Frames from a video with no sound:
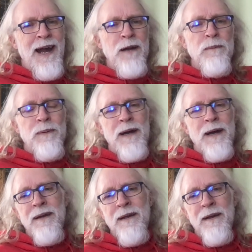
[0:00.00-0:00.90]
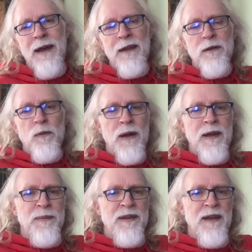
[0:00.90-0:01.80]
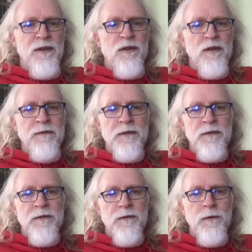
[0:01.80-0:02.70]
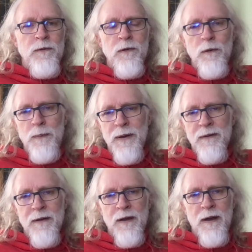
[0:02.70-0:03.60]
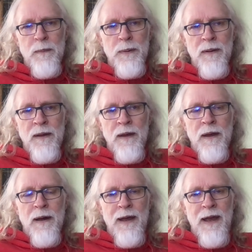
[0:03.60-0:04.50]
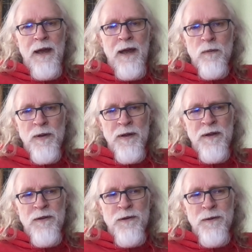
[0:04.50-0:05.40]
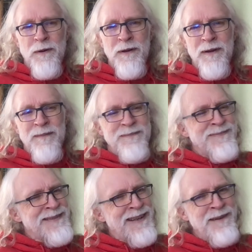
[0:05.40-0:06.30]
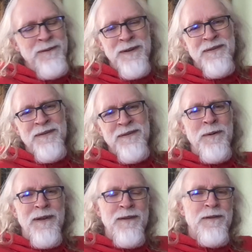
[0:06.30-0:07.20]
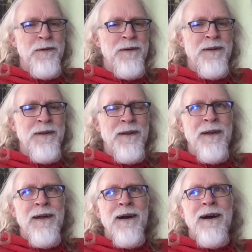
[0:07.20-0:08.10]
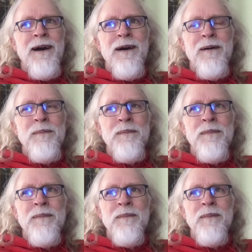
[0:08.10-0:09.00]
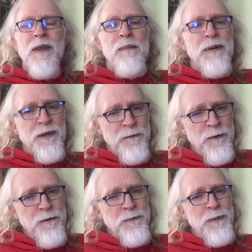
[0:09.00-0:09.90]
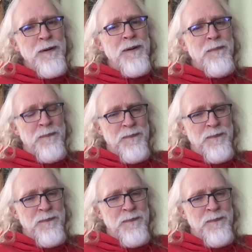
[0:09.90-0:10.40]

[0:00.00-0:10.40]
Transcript: read it at the recommendation of a student who picked it up and really enjoyed it. I wasn't so into it. But the first book,